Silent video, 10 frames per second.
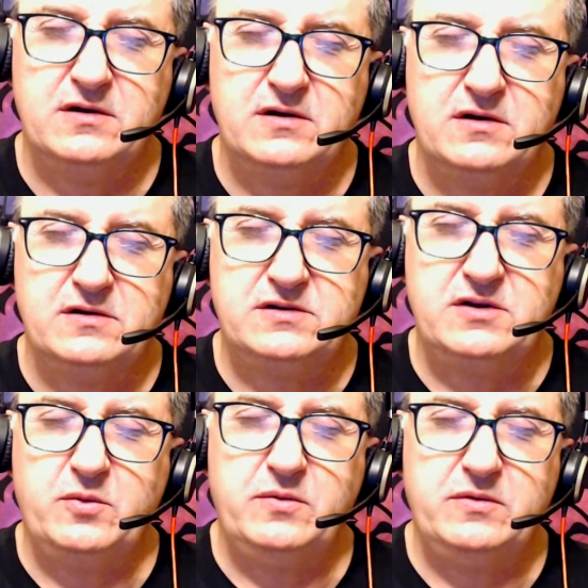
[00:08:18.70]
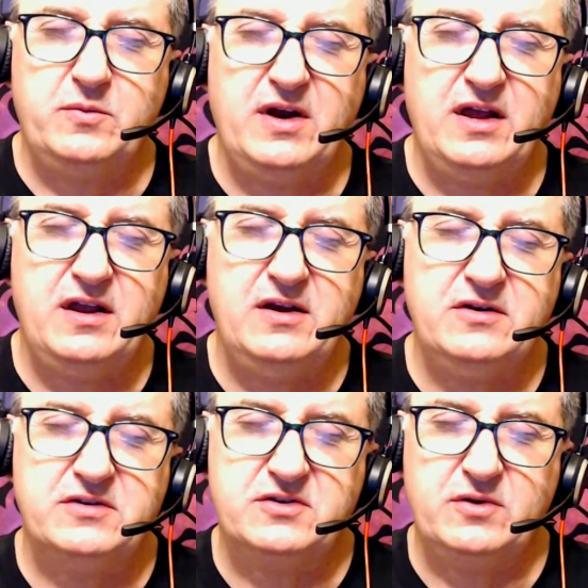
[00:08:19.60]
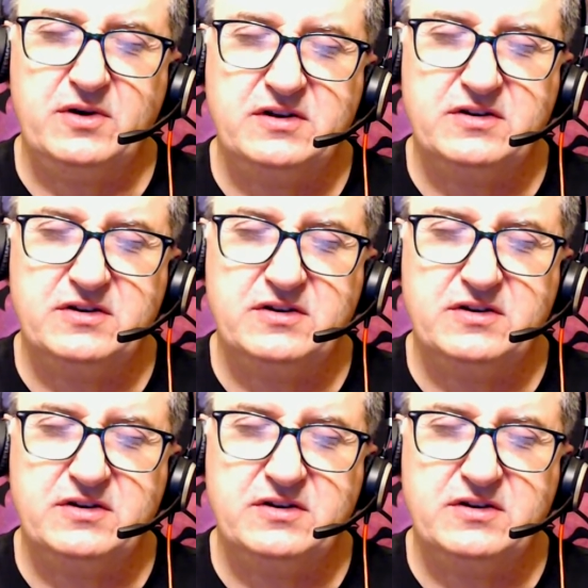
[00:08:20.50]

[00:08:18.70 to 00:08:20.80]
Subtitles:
So when I hear stories,